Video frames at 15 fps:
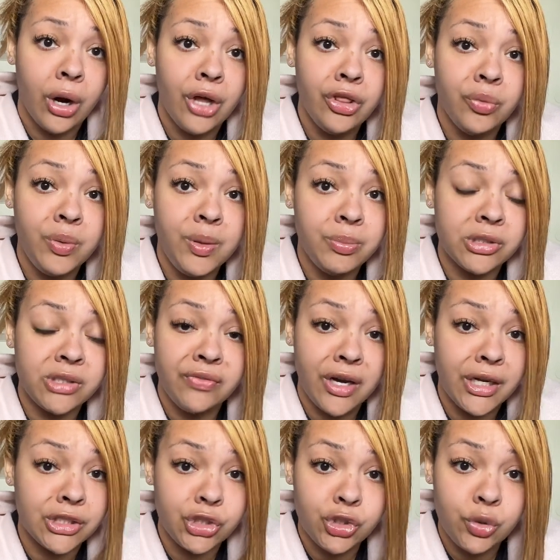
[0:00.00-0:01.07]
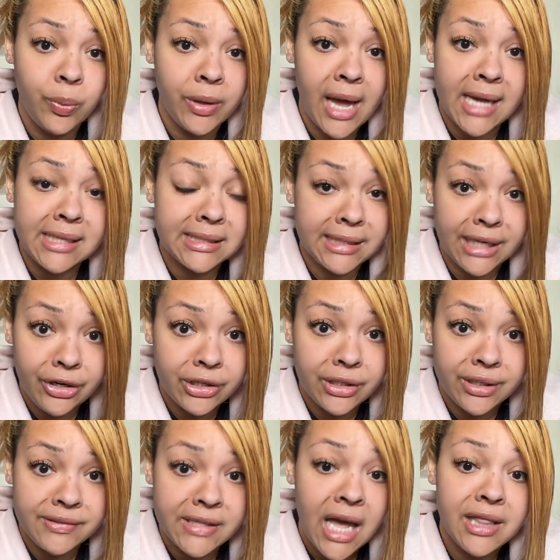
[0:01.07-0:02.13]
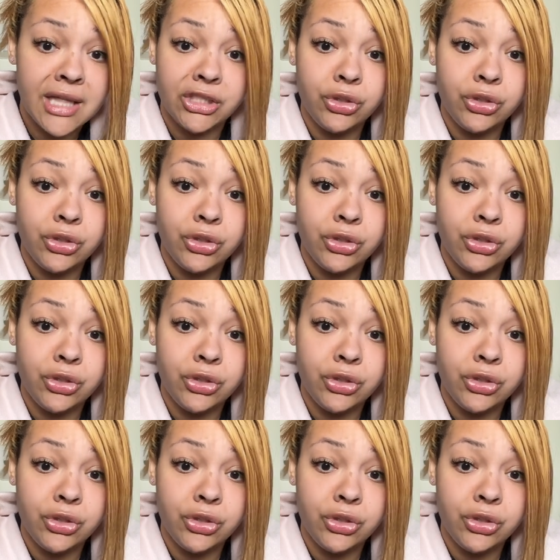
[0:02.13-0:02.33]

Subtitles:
or other people's fucking stupid ass narratives